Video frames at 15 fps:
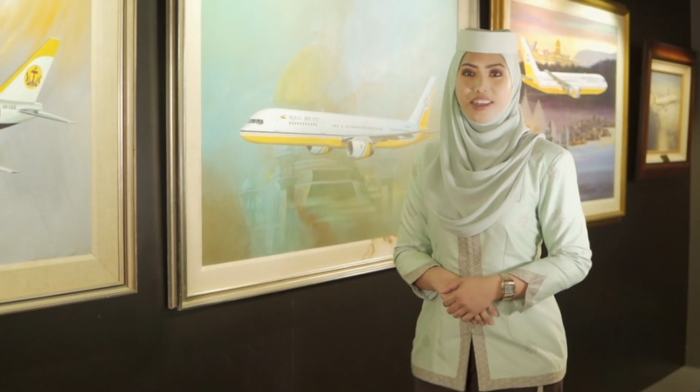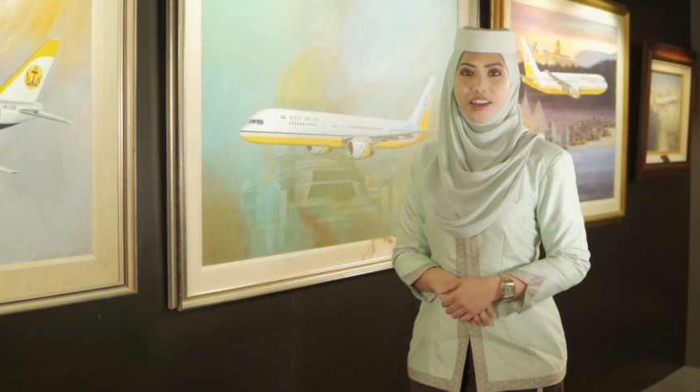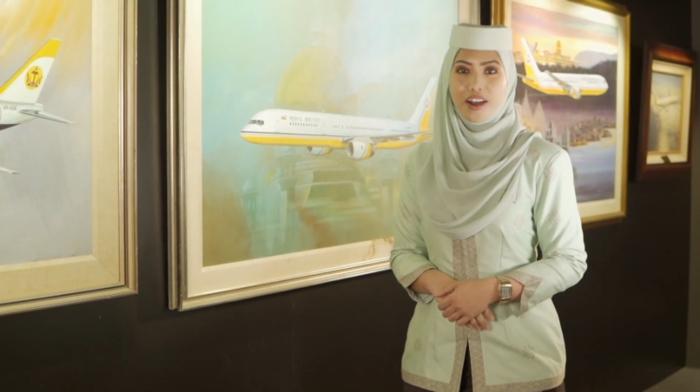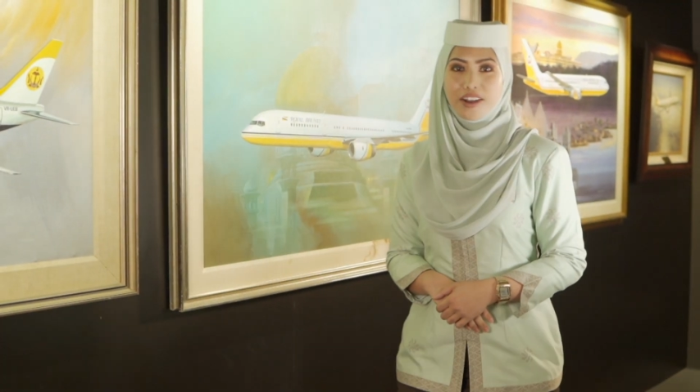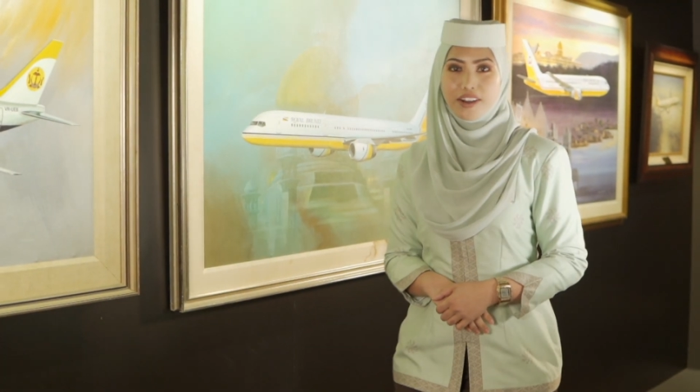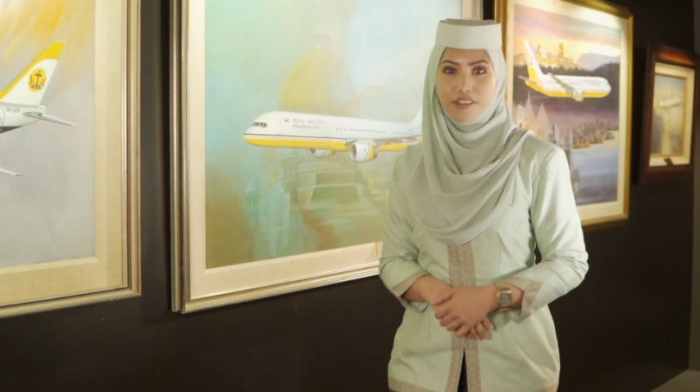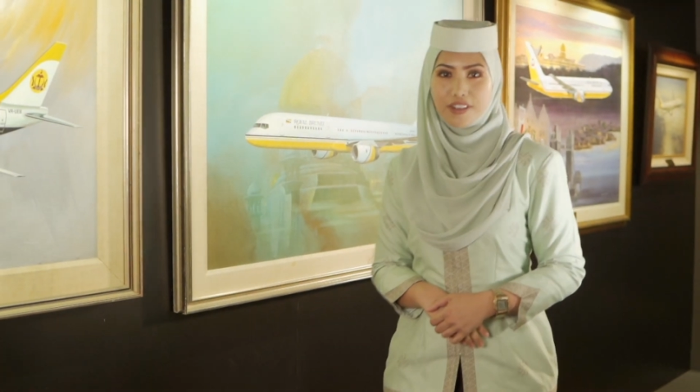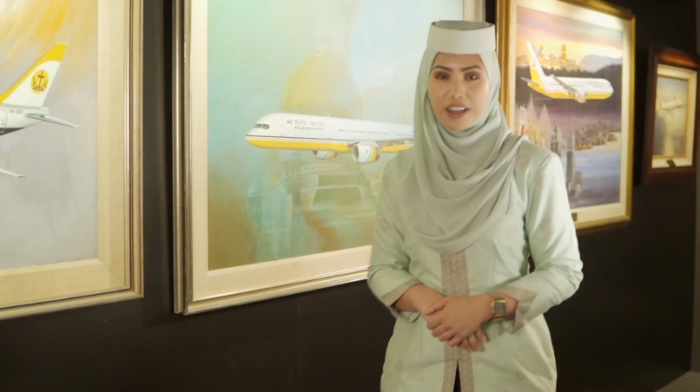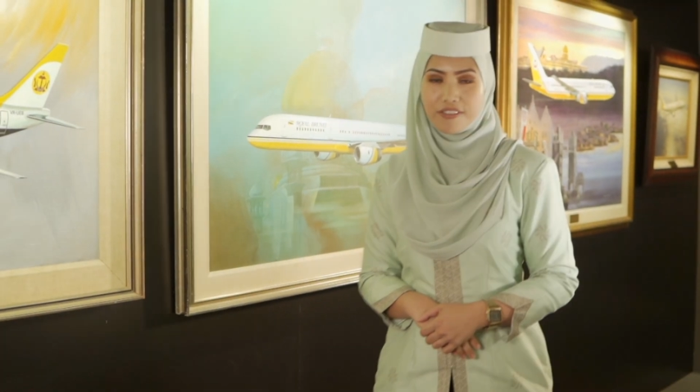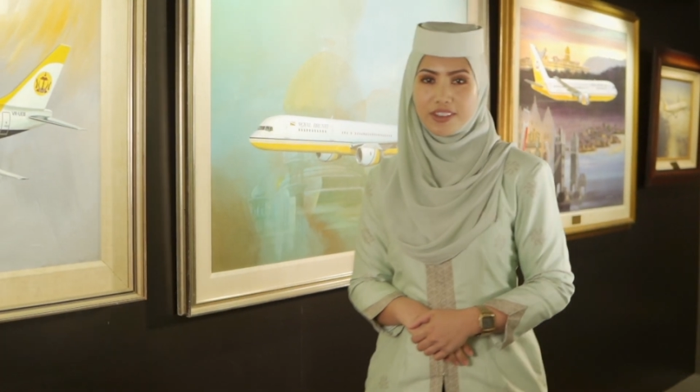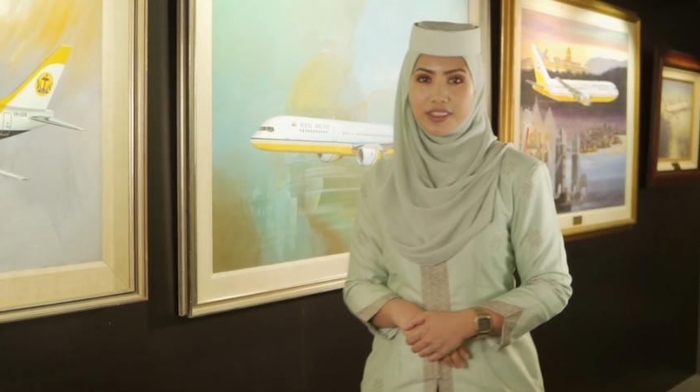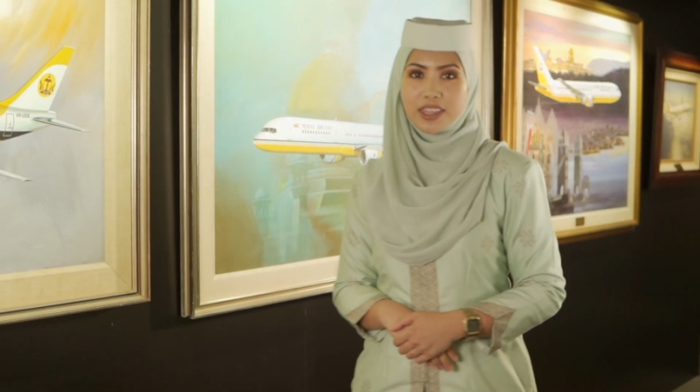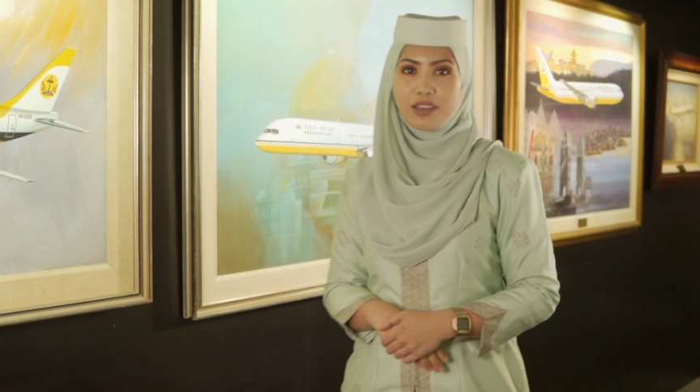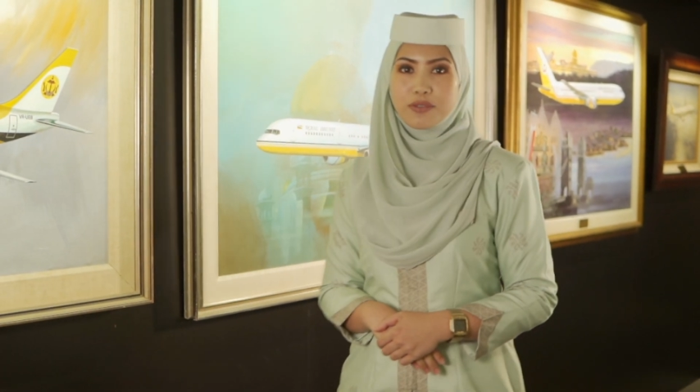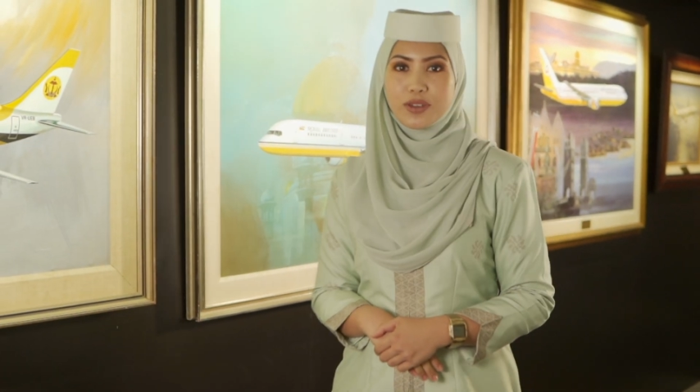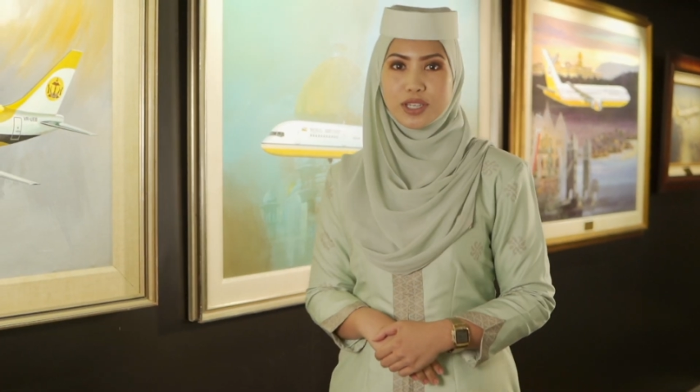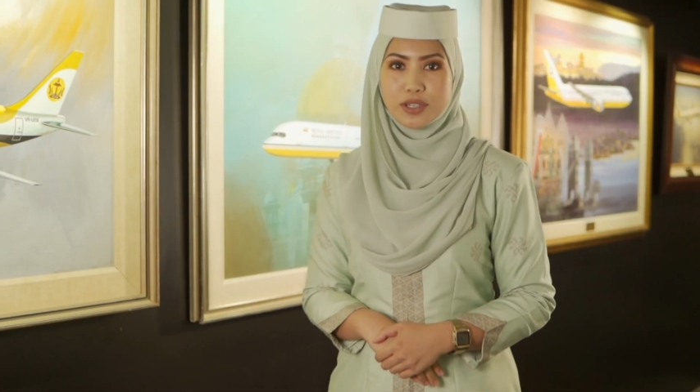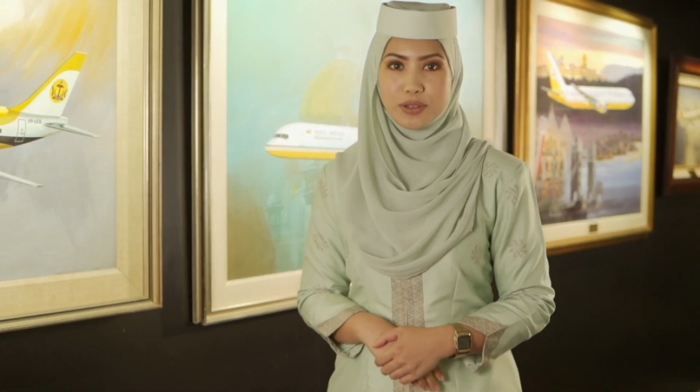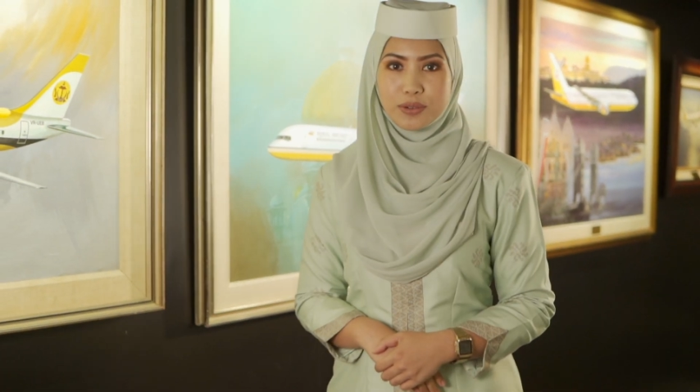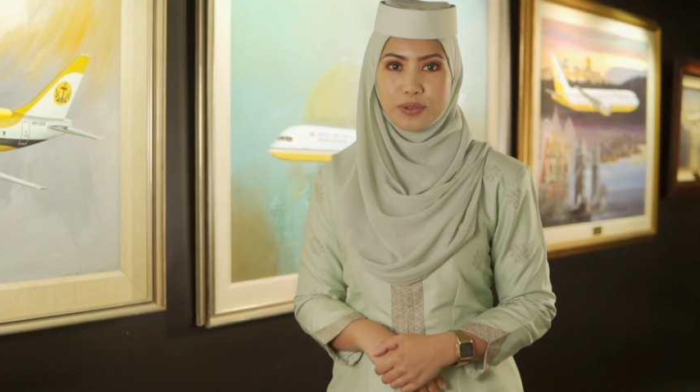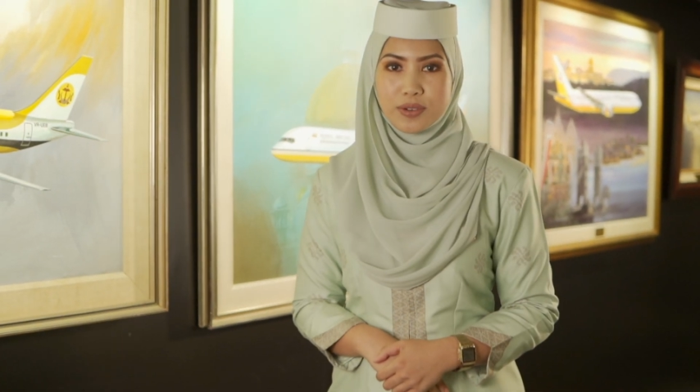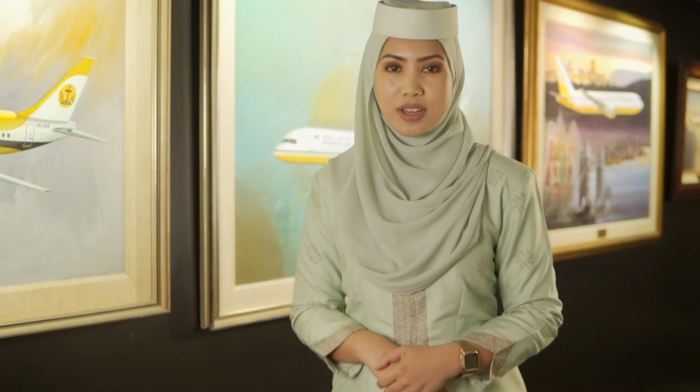the heart of everything we
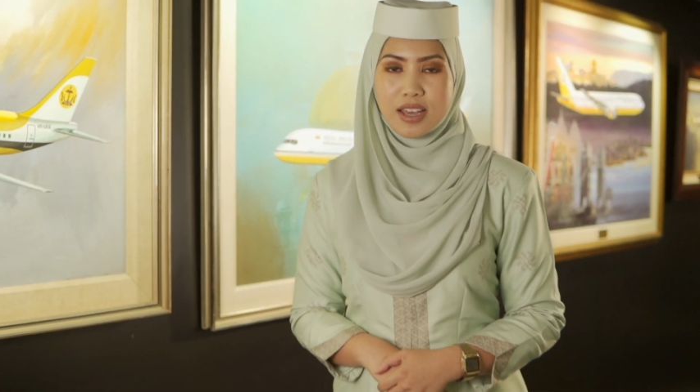do,